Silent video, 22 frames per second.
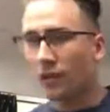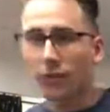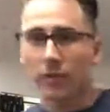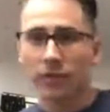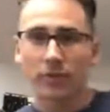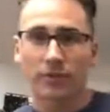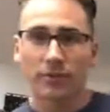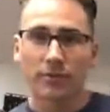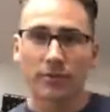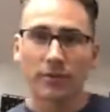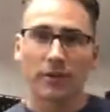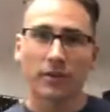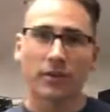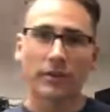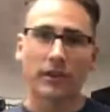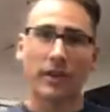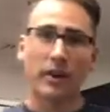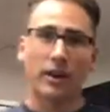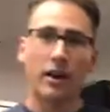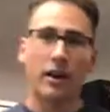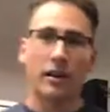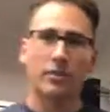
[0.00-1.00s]
when I sometimes
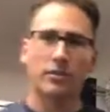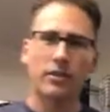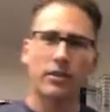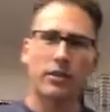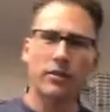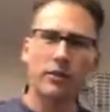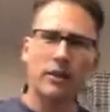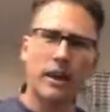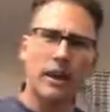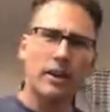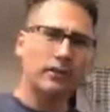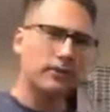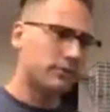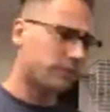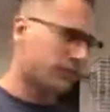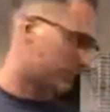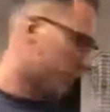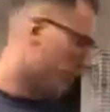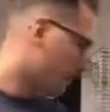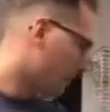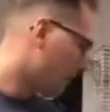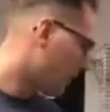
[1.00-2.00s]
get asked, oh Gav,
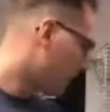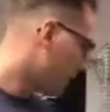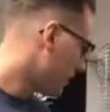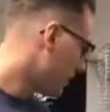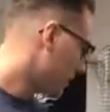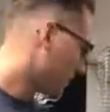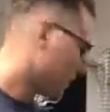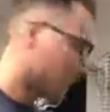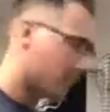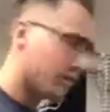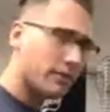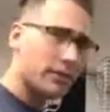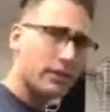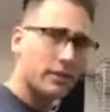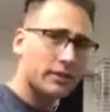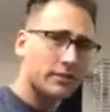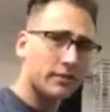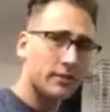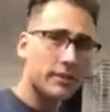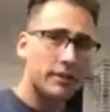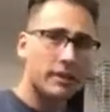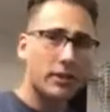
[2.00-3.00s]
you got it easy, I
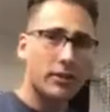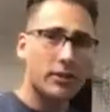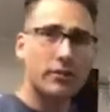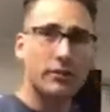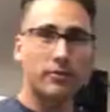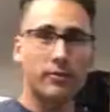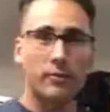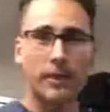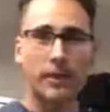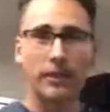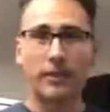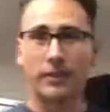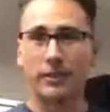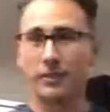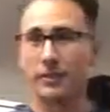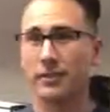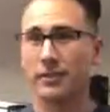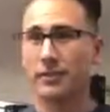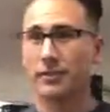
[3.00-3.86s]
think to myself, mate,